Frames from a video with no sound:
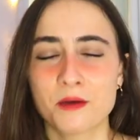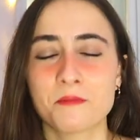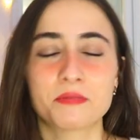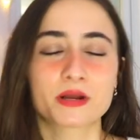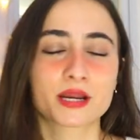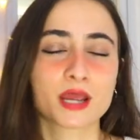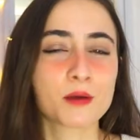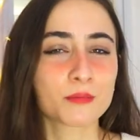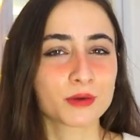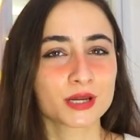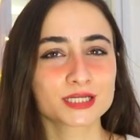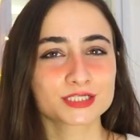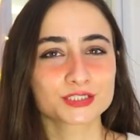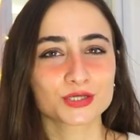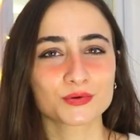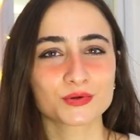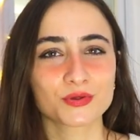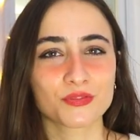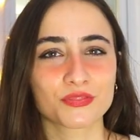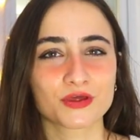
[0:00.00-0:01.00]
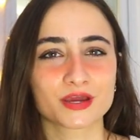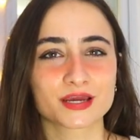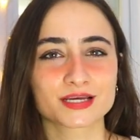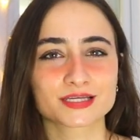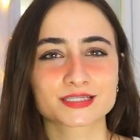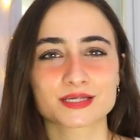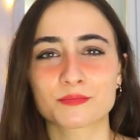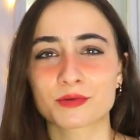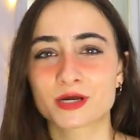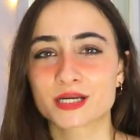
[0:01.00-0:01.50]
But I'm gonna show you
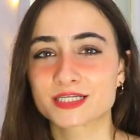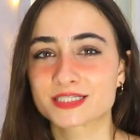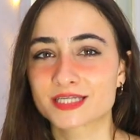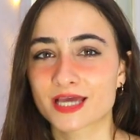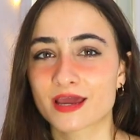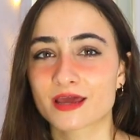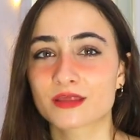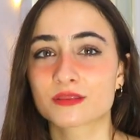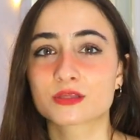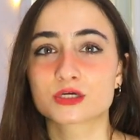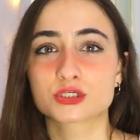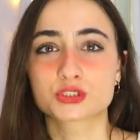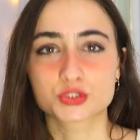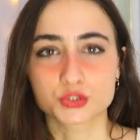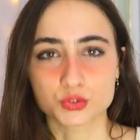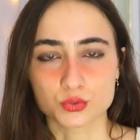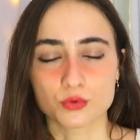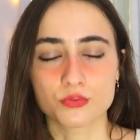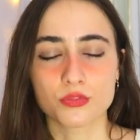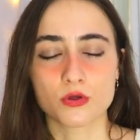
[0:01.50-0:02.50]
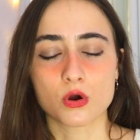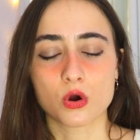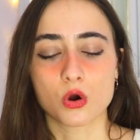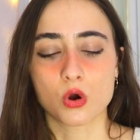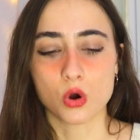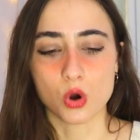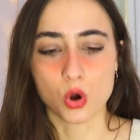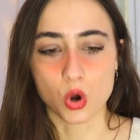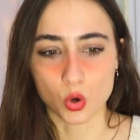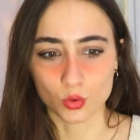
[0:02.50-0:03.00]
things, I'm gonna say the truth,
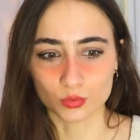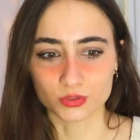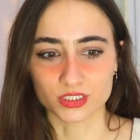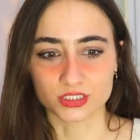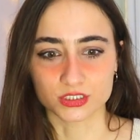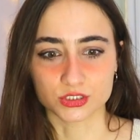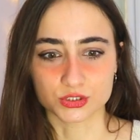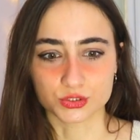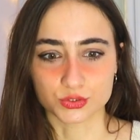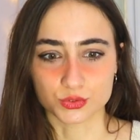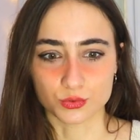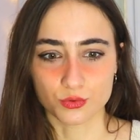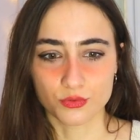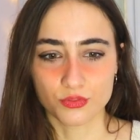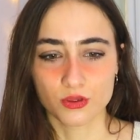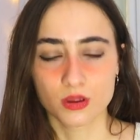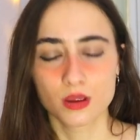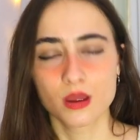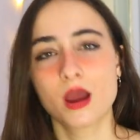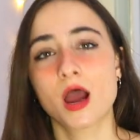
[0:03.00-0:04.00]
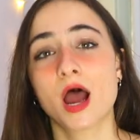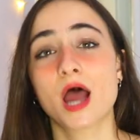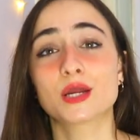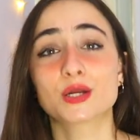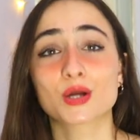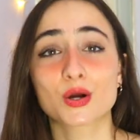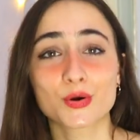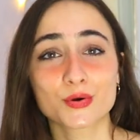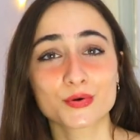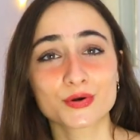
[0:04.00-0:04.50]
only the truth.
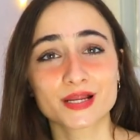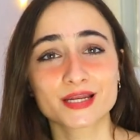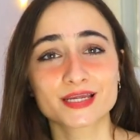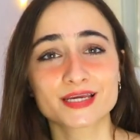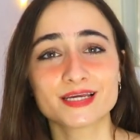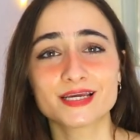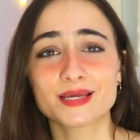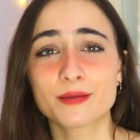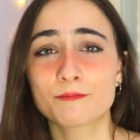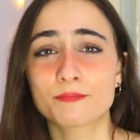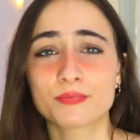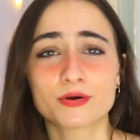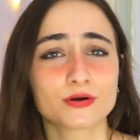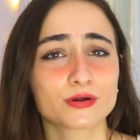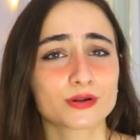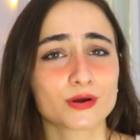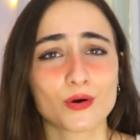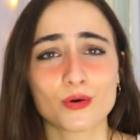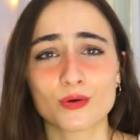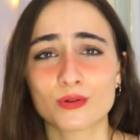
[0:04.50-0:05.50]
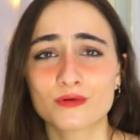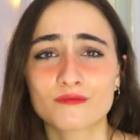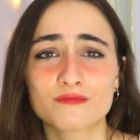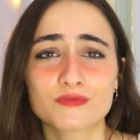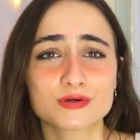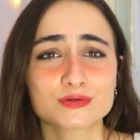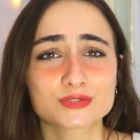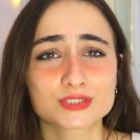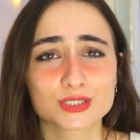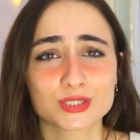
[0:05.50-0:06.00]
I already put all of
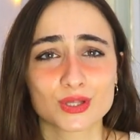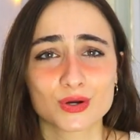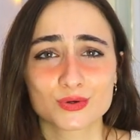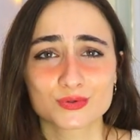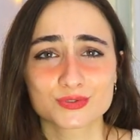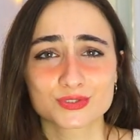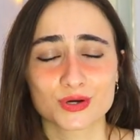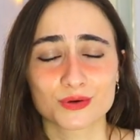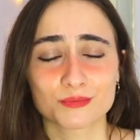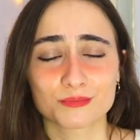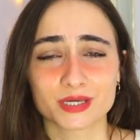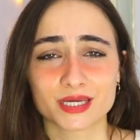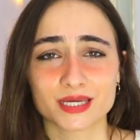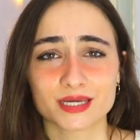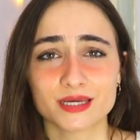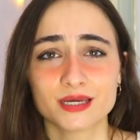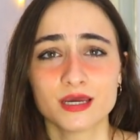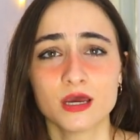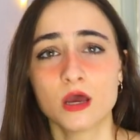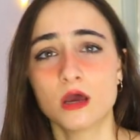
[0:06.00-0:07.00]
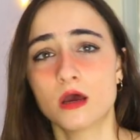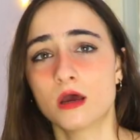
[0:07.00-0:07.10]
those clothes on me